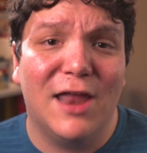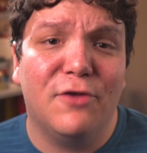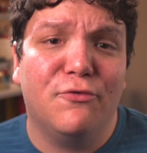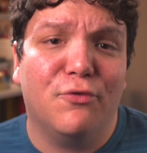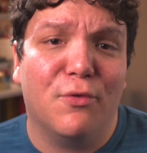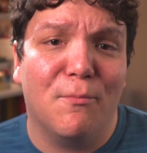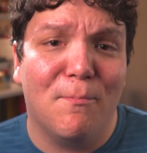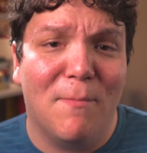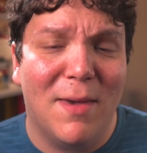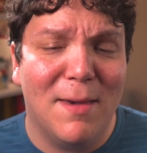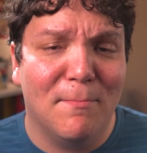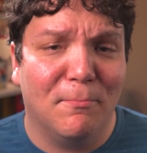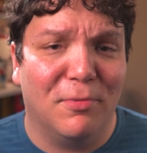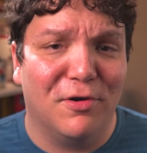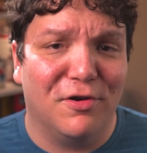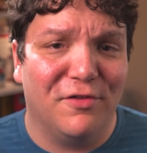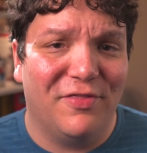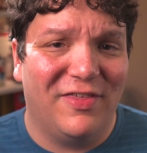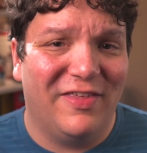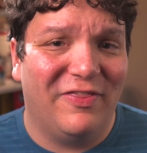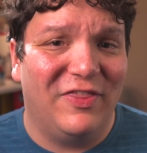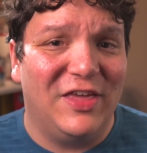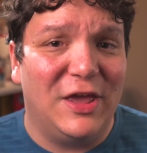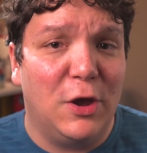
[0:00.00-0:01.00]
and
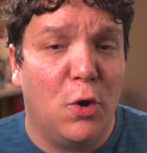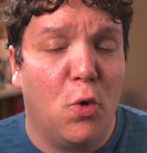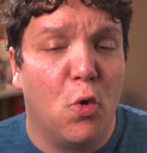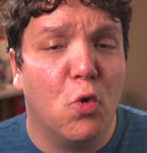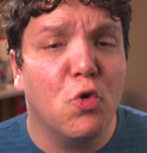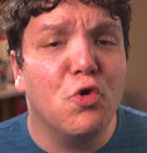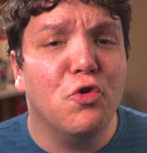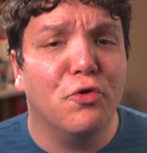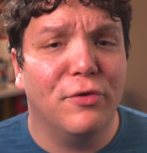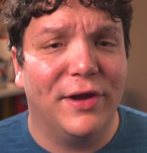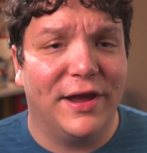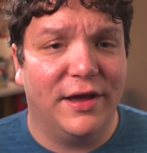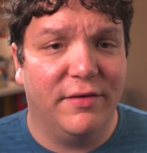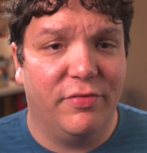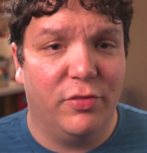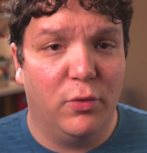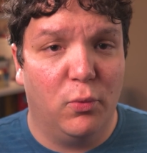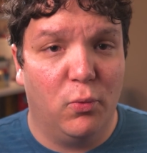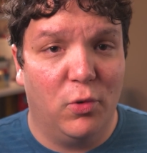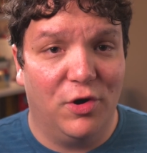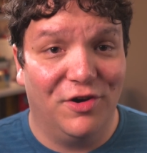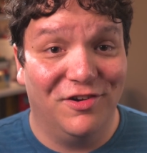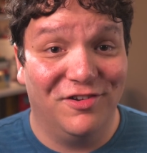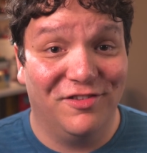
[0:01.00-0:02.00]
remember that the ordering of
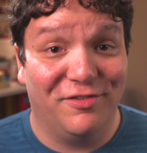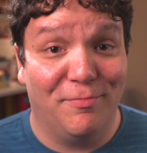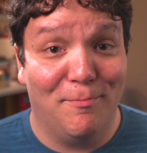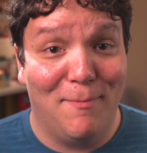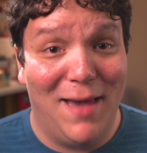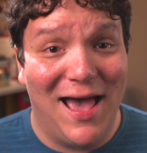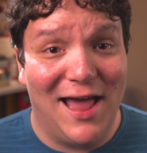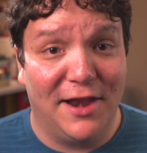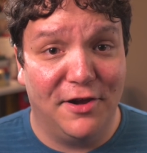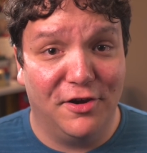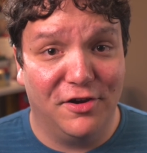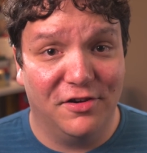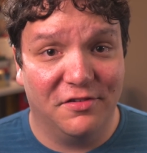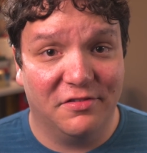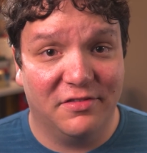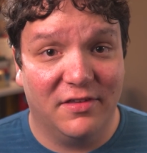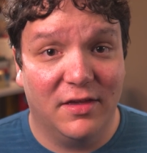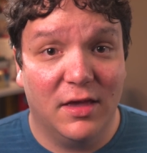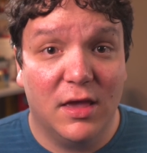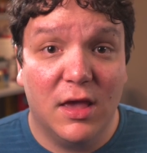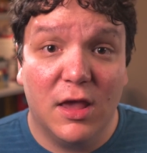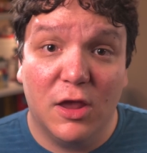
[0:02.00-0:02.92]
the words matters.